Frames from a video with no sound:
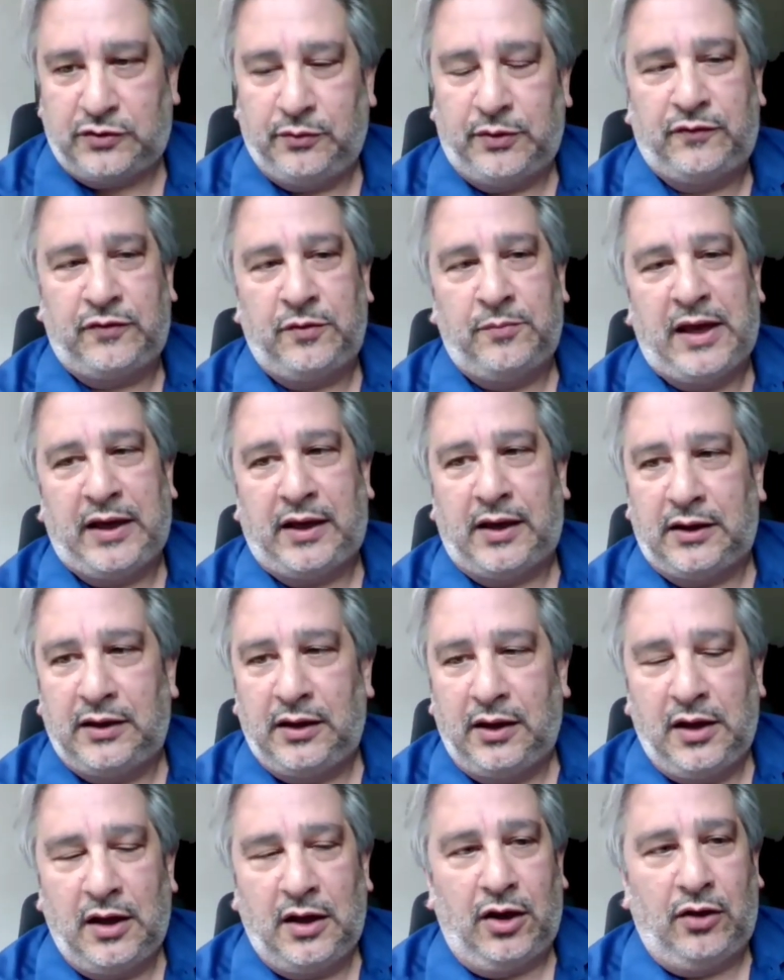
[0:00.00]
So we have to make it
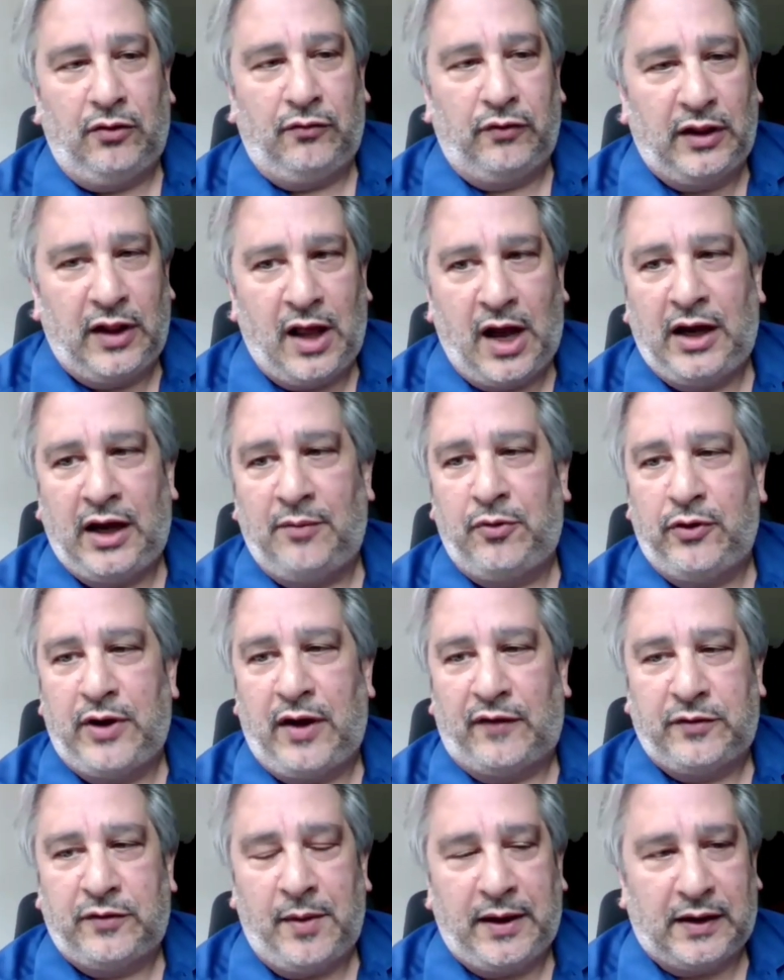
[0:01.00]
reliable, we
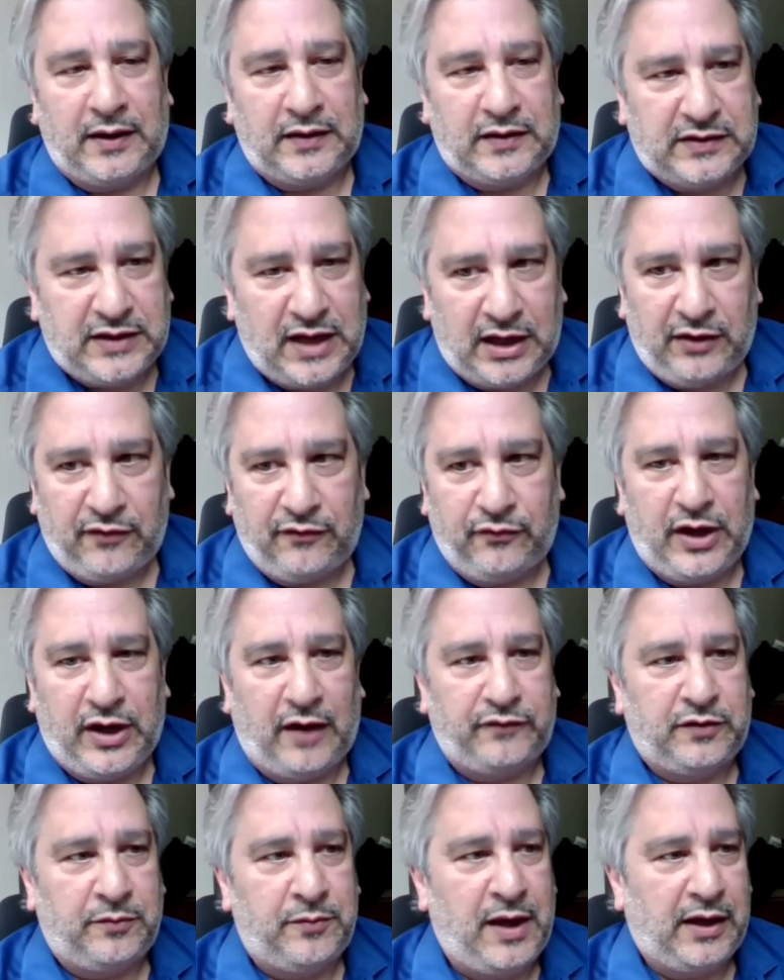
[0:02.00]
have to make it safe, we have
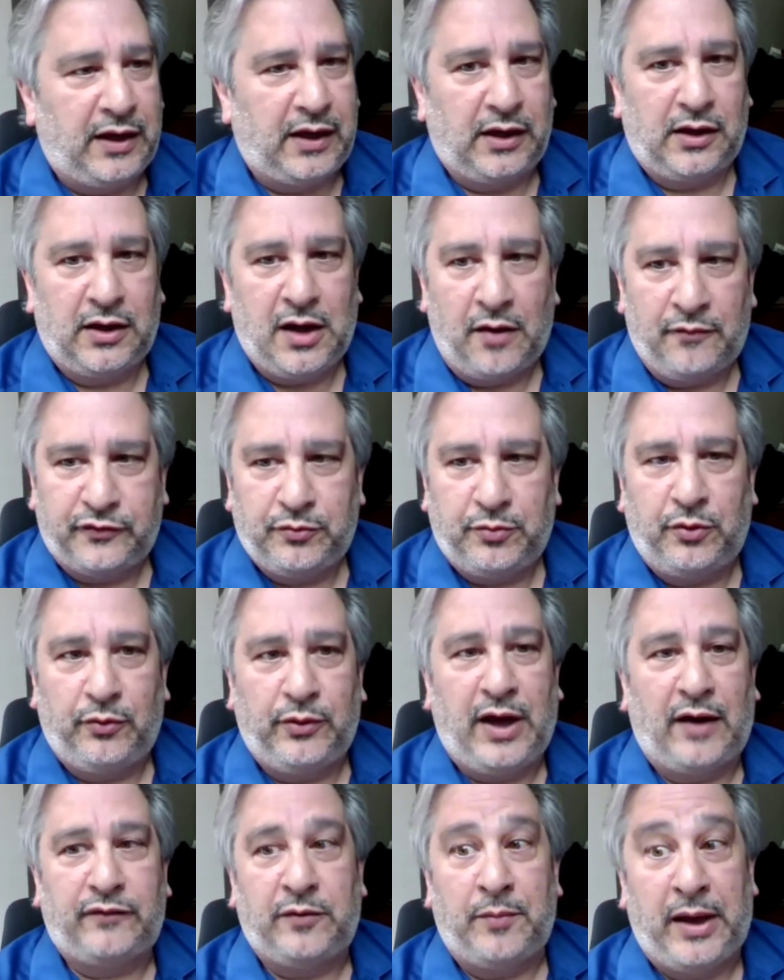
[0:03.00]
to make it comfortable, we
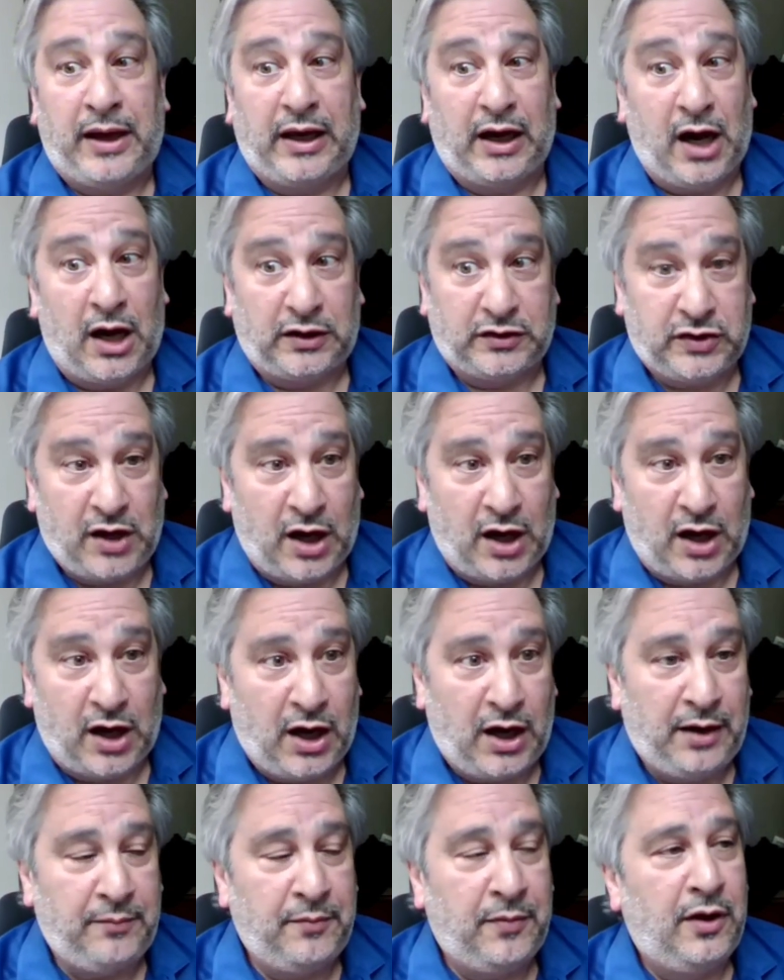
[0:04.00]
have to make it on
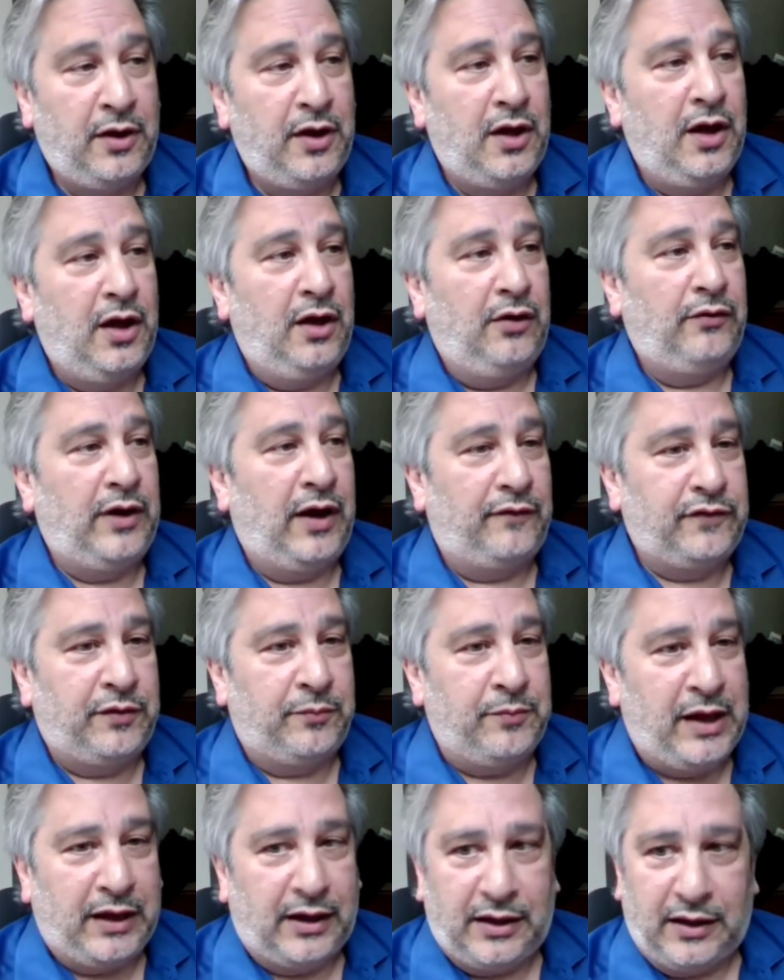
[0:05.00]
time, we have to
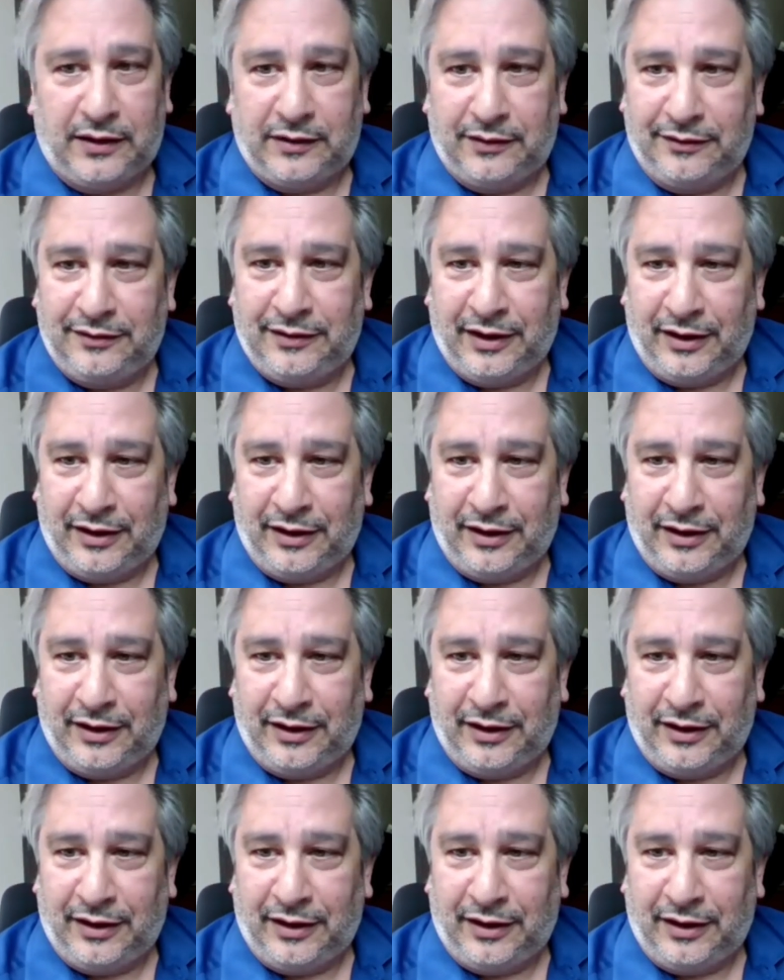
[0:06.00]
make it,